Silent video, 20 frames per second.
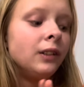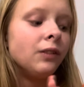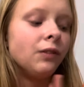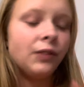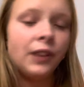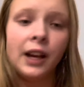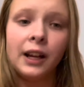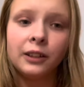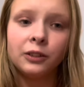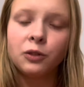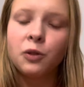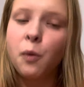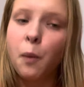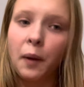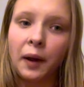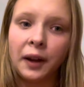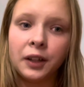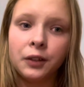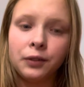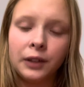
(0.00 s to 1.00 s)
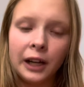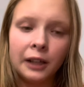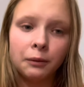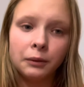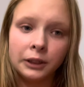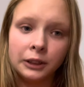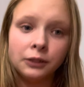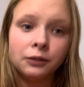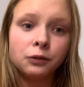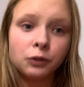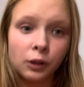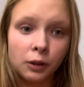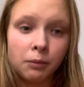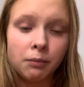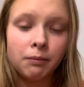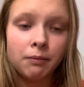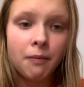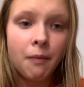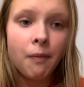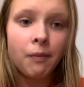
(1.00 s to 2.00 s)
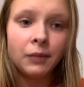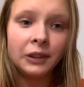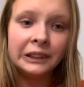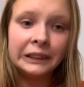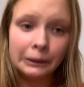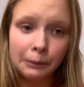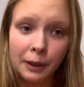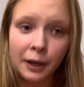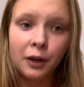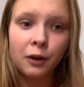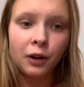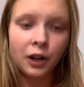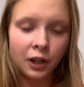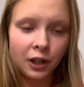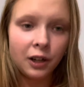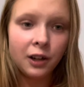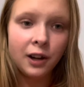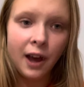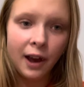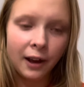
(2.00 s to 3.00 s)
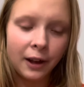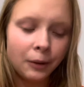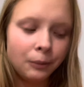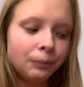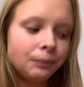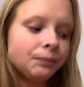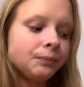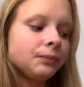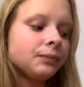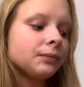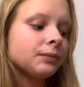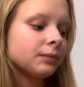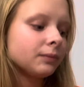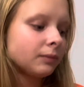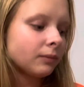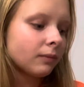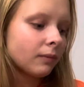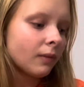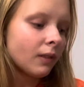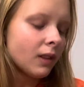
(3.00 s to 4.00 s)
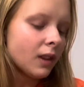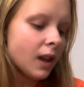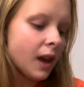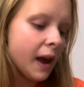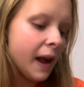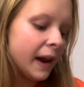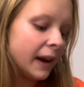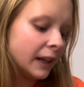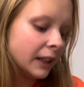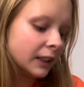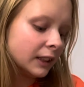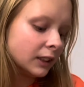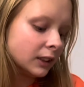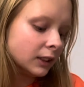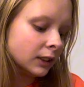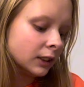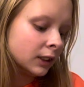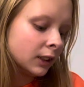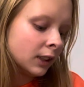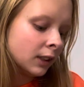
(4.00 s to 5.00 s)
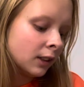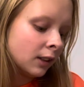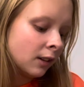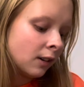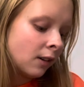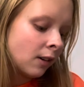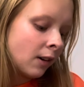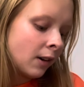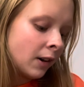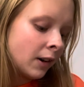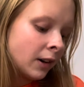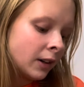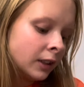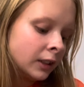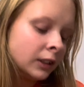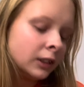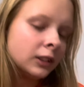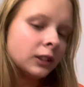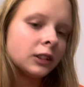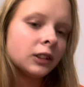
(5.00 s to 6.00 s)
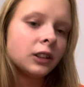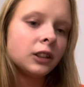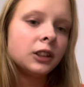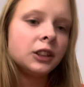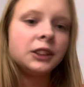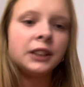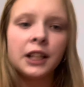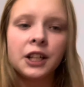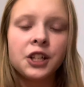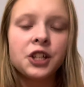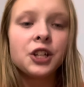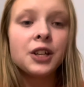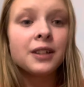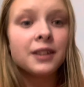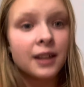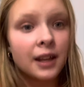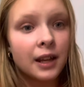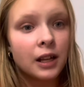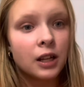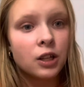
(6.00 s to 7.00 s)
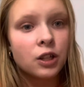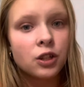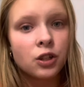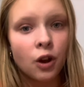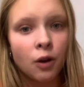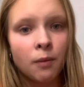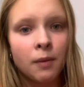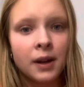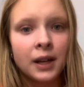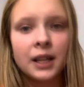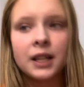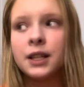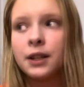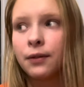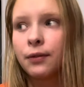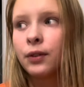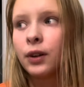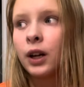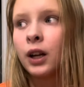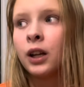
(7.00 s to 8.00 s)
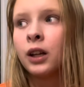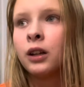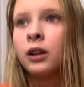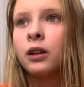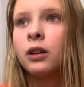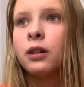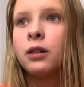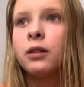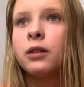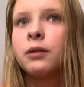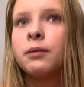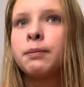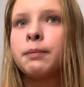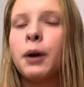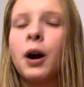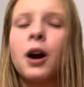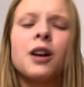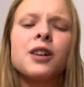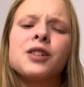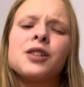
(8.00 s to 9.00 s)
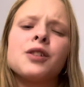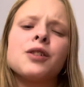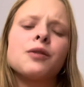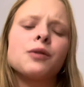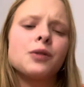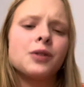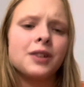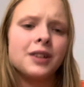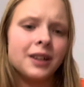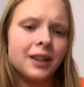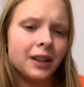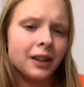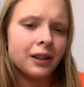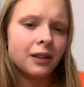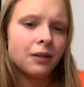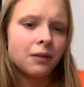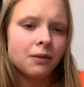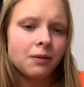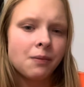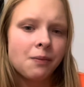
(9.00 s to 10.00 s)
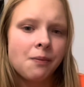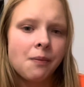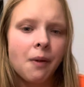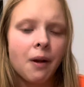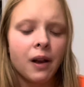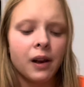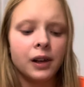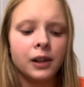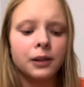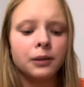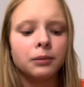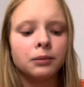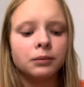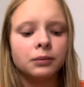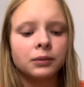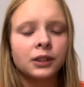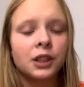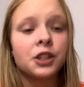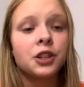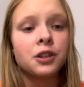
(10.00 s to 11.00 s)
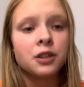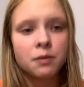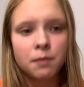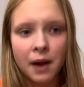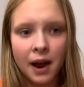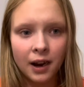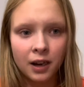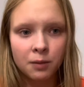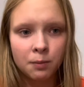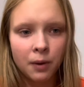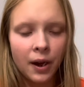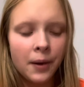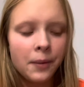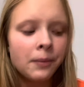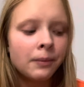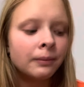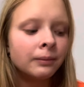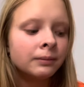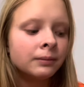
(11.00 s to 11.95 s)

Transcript: Then we got to find one for the teammate who hurt her neck. And since she's in so many different parts of the routine, because um, she's a back spot,